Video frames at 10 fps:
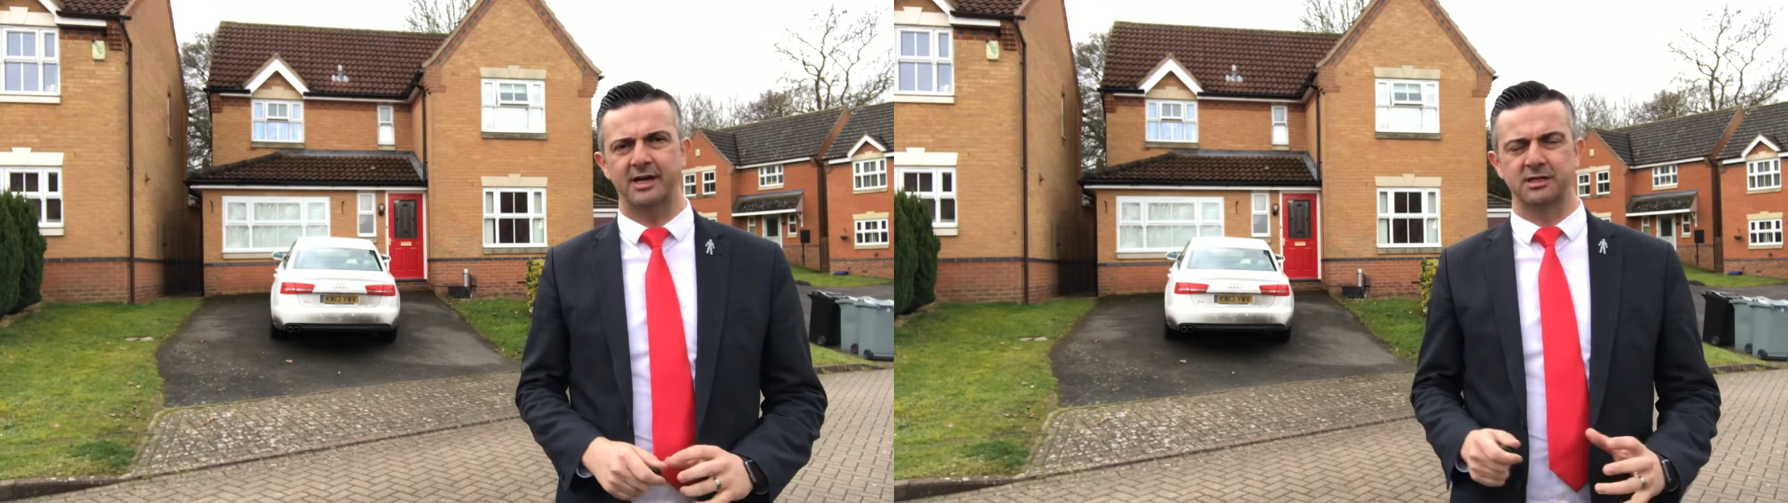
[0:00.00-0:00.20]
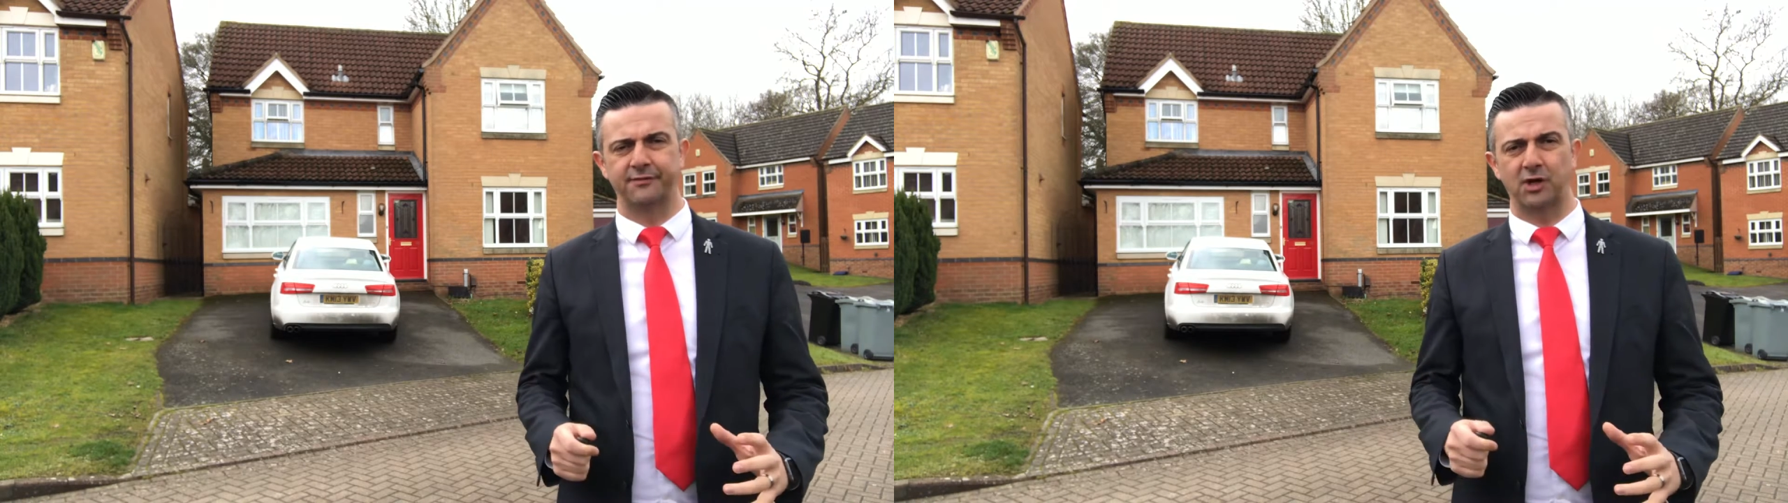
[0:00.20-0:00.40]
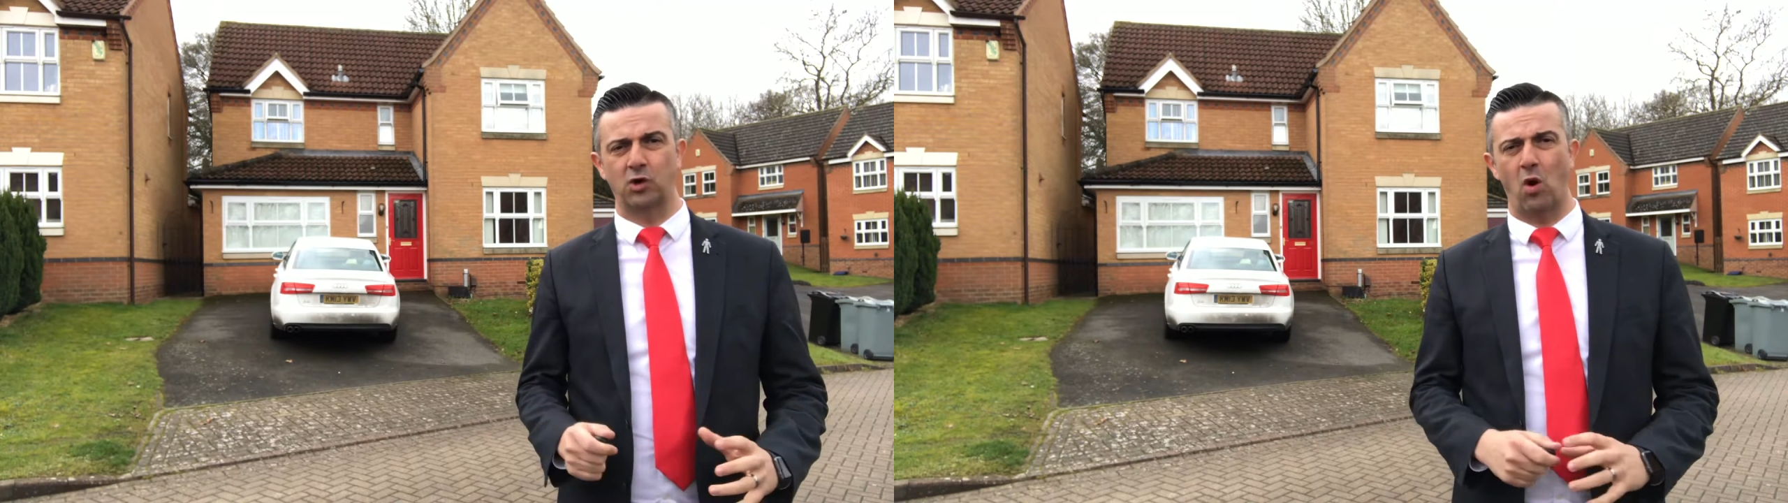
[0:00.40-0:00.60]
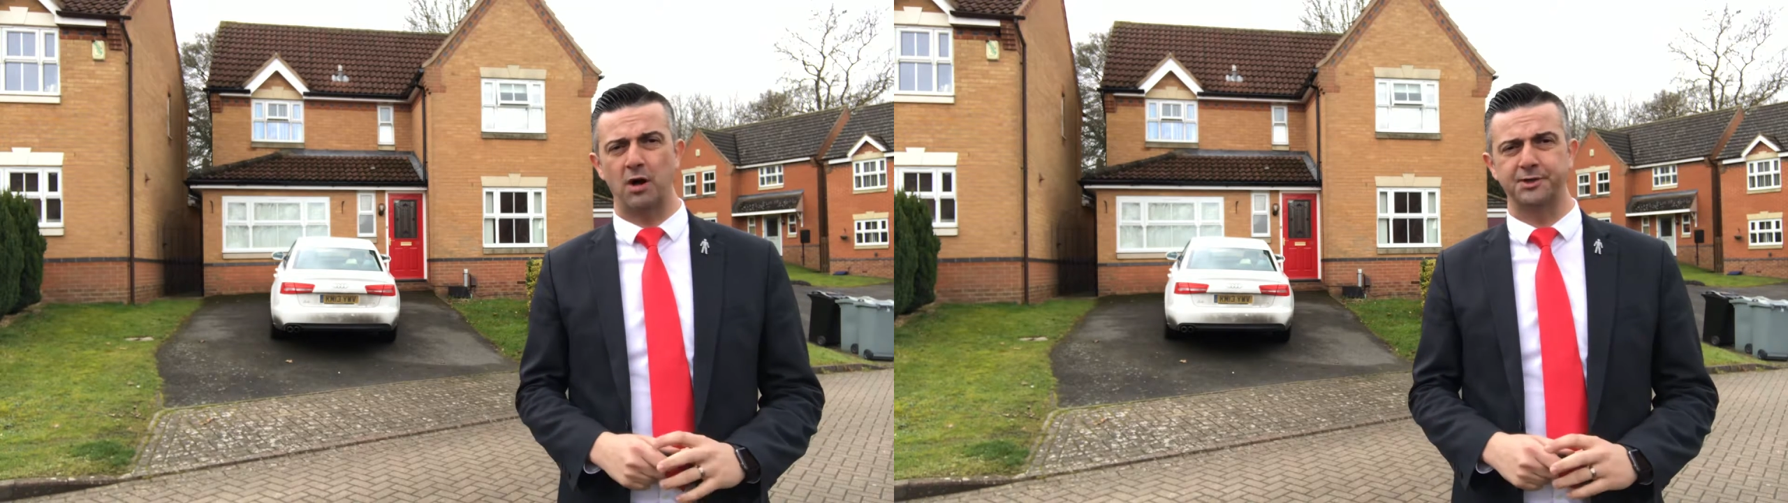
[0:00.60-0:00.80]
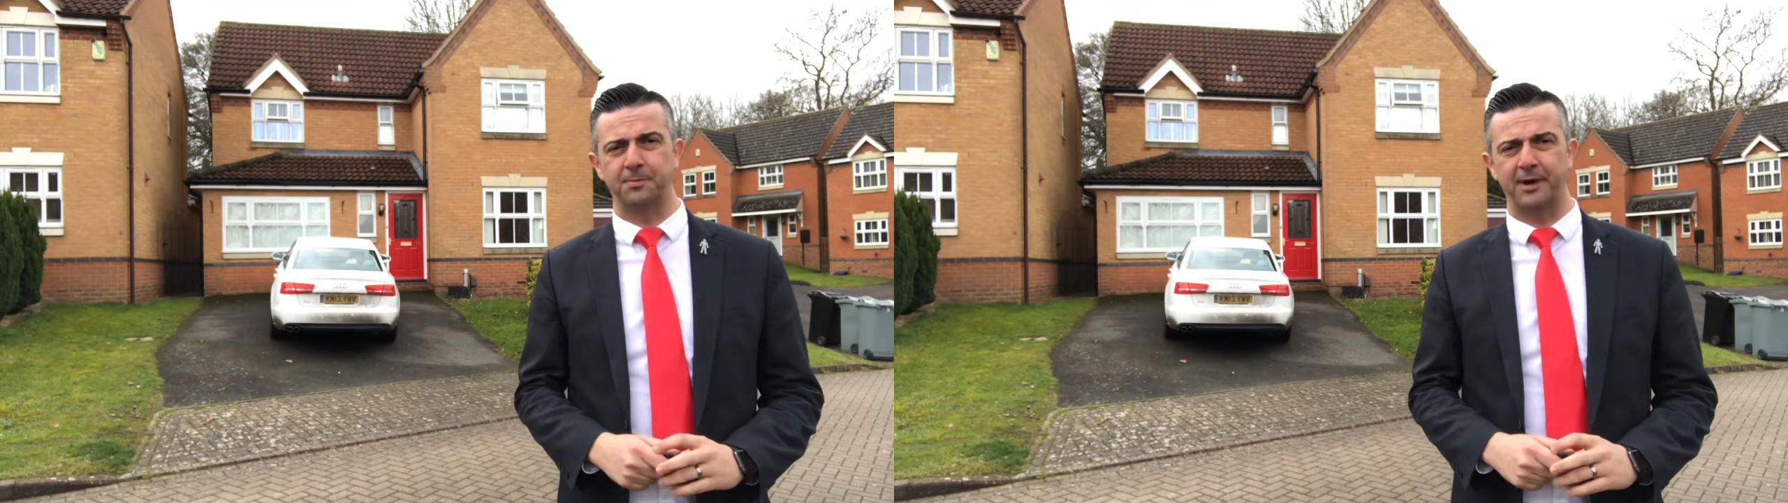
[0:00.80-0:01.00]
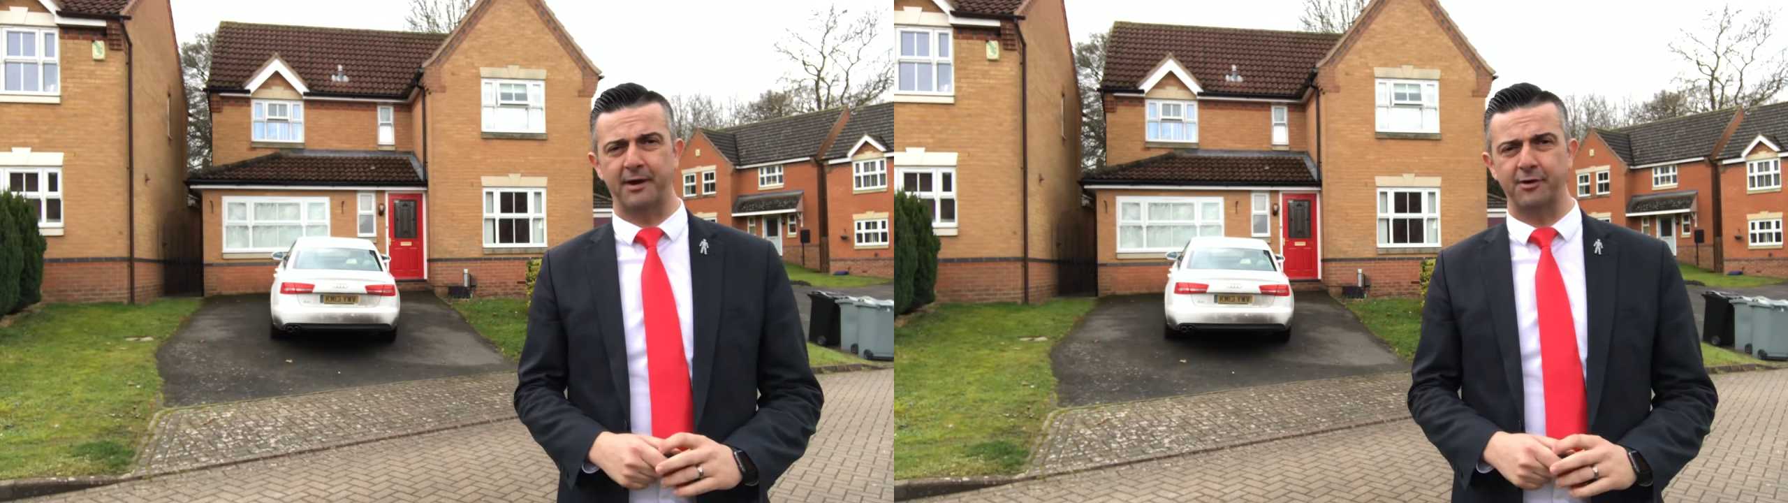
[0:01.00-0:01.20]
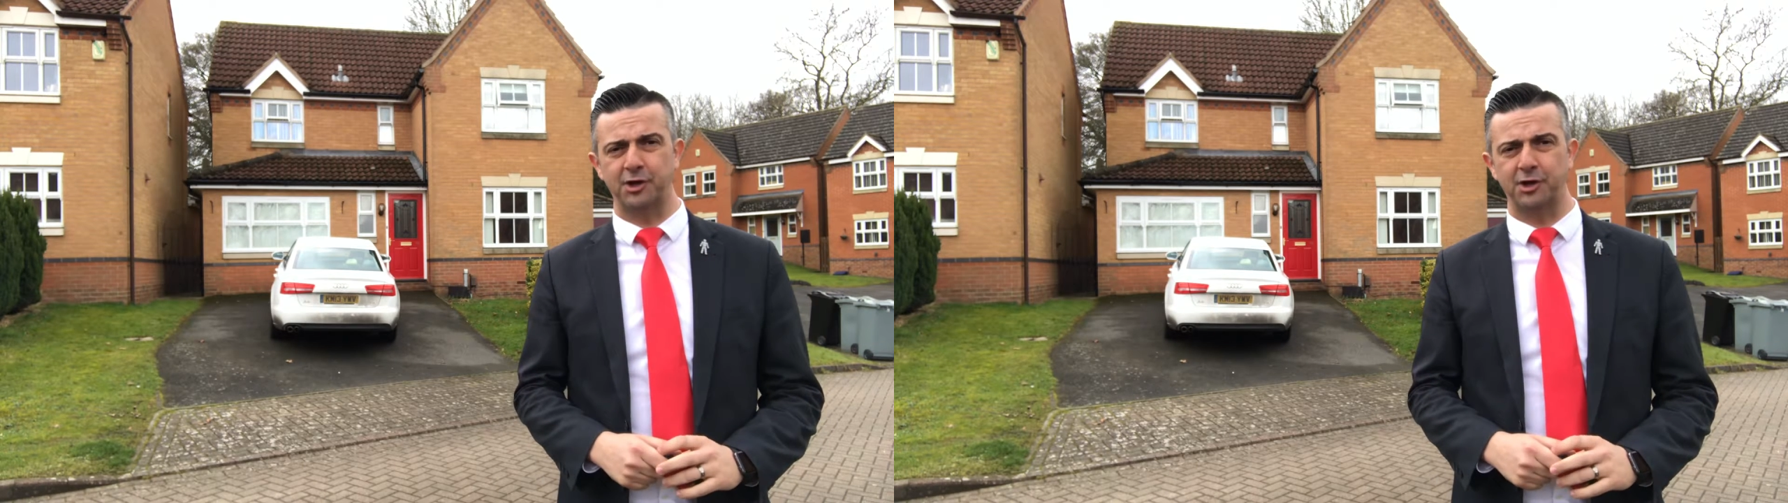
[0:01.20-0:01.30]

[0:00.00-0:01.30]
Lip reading: It's lovely and quiet up here,